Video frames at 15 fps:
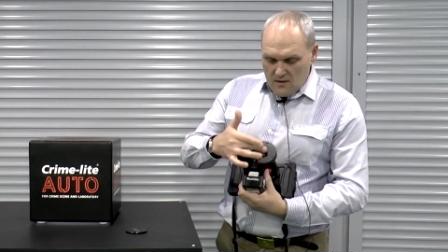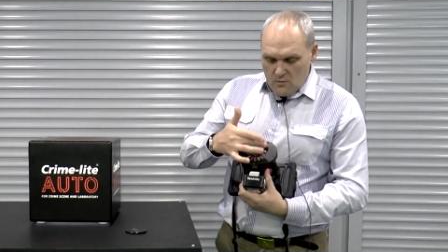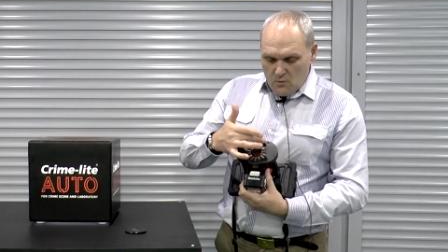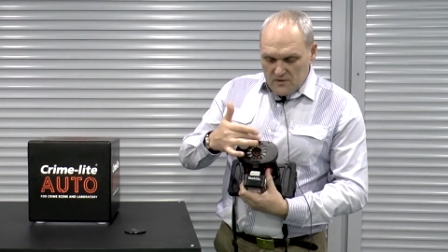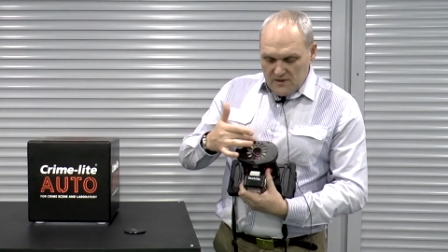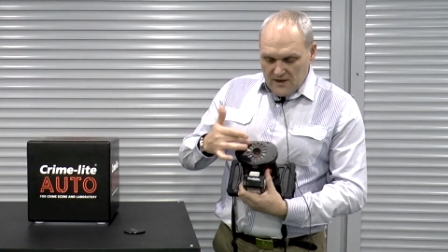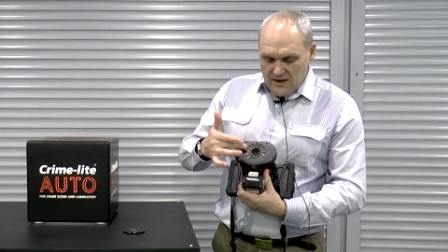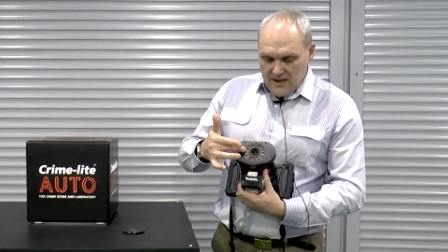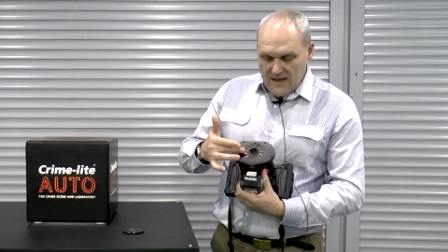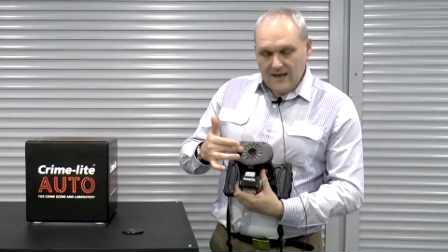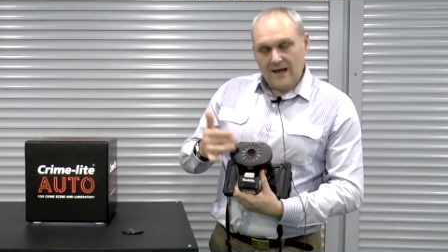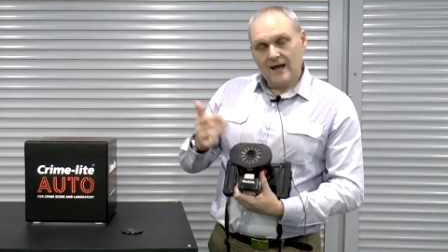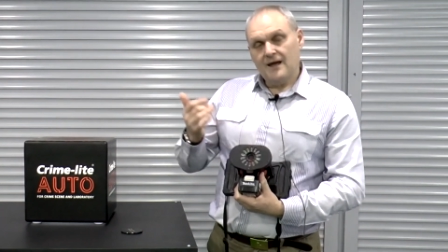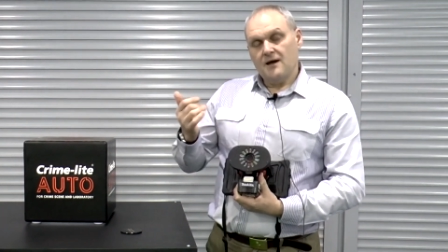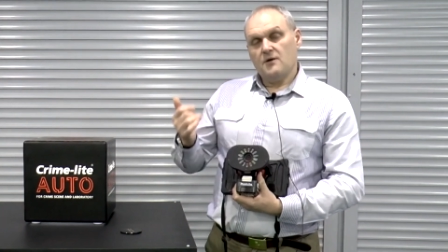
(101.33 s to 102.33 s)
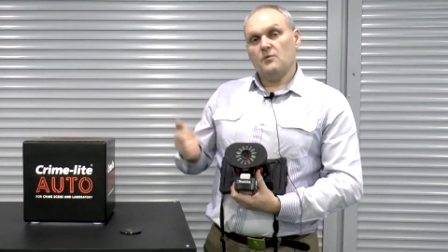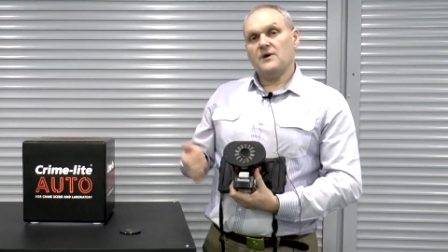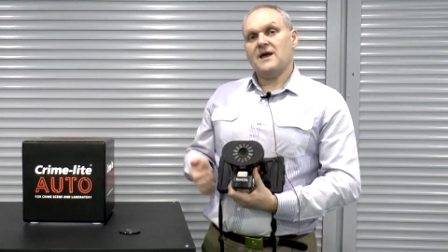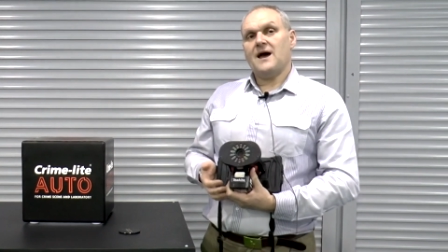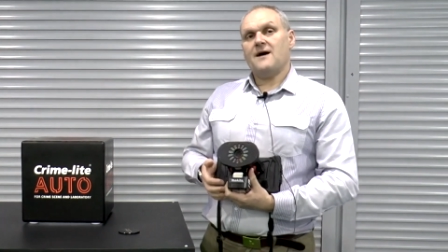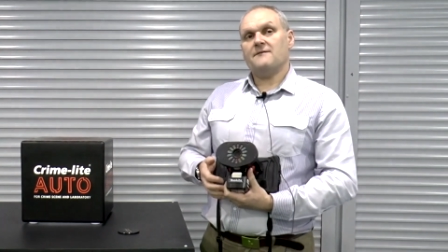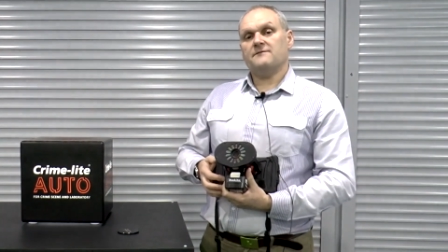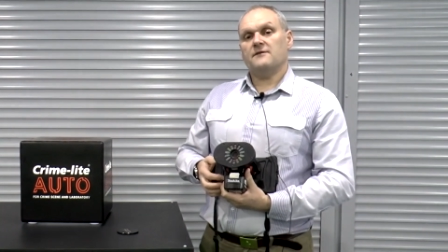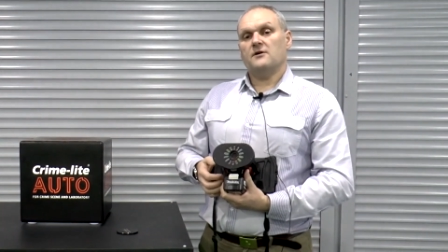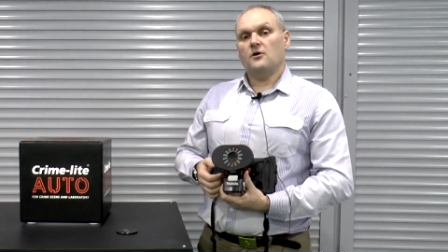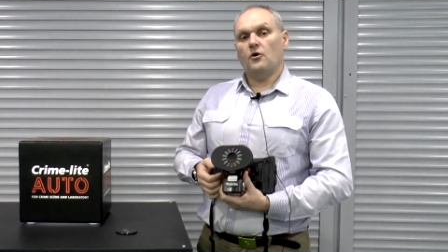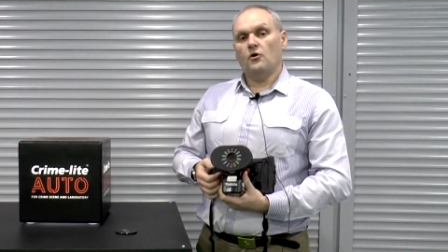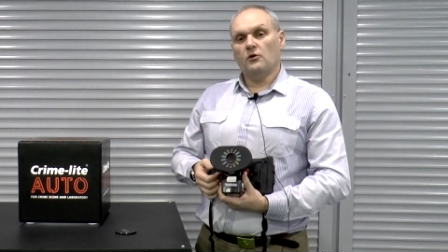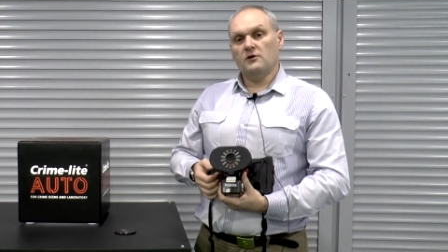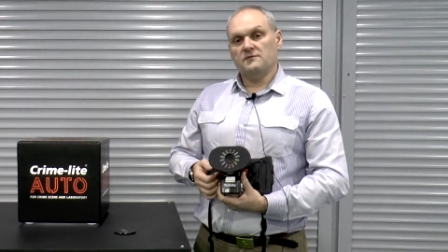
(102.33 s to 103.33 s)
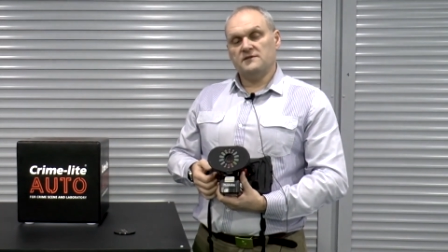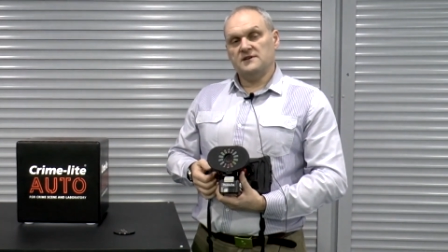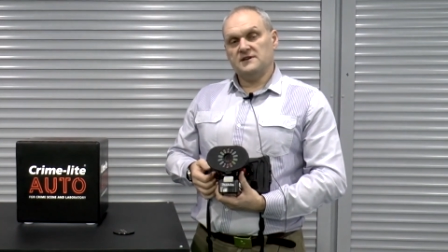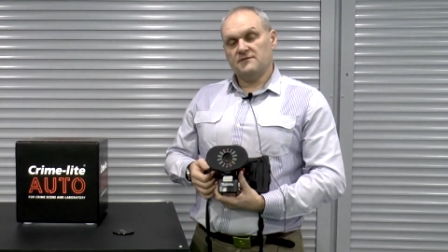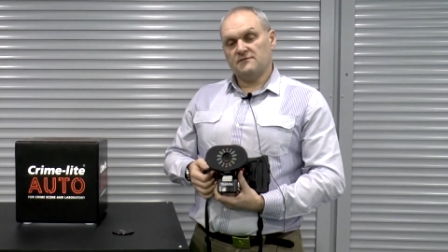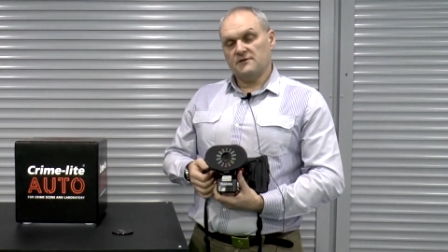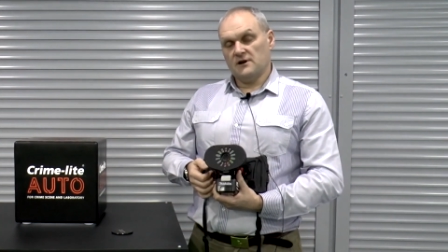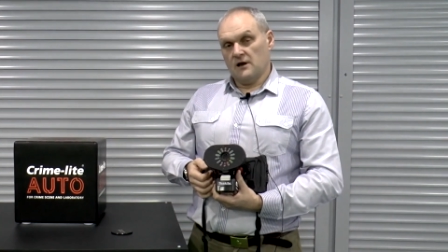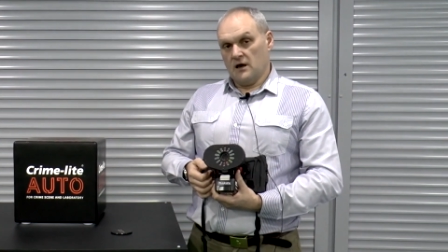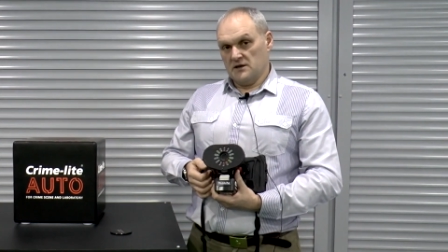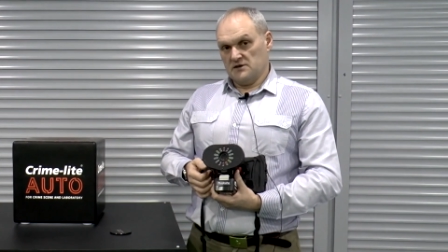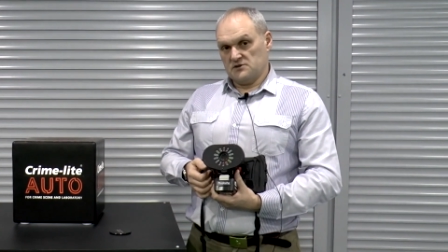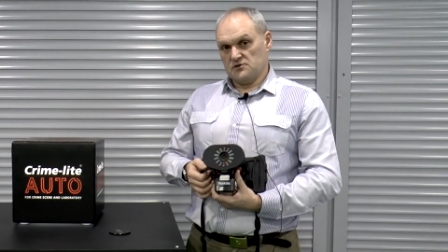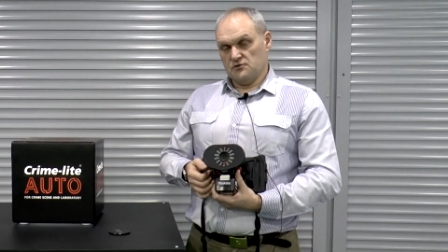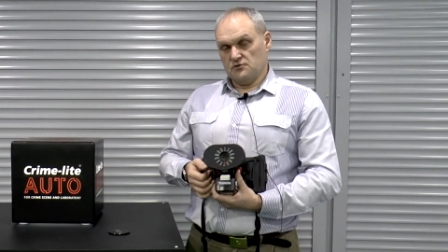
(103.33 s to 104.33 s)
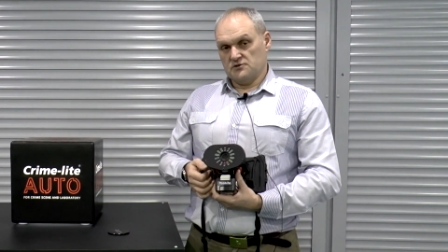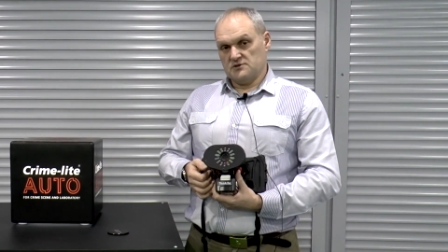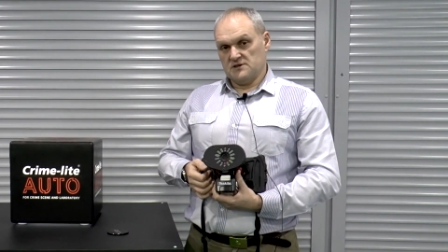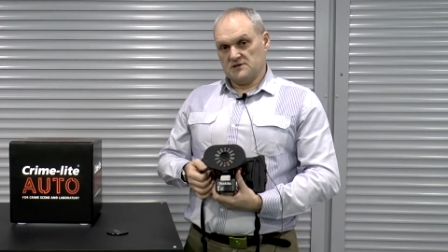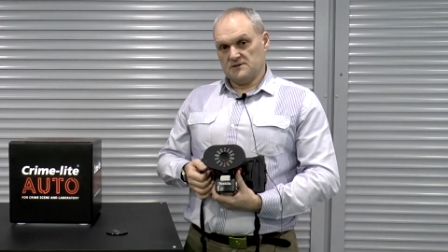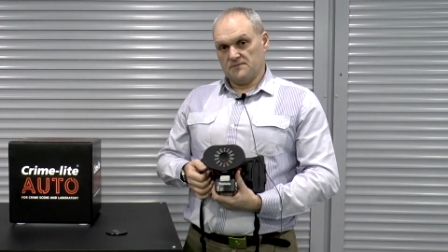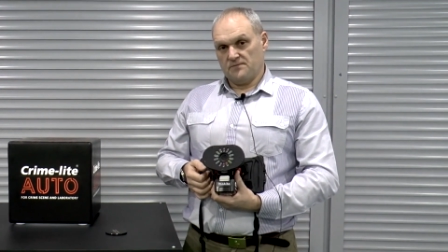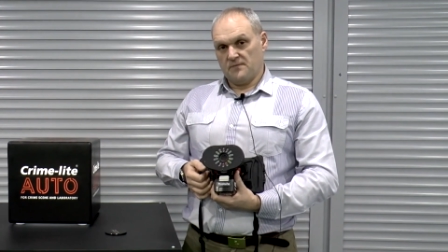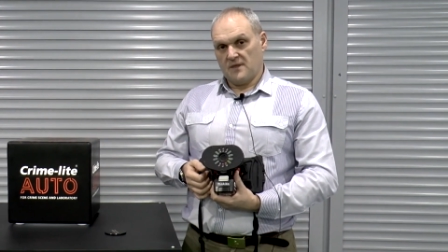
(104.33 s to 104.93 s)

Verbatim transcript: Within here we have all of the different light sources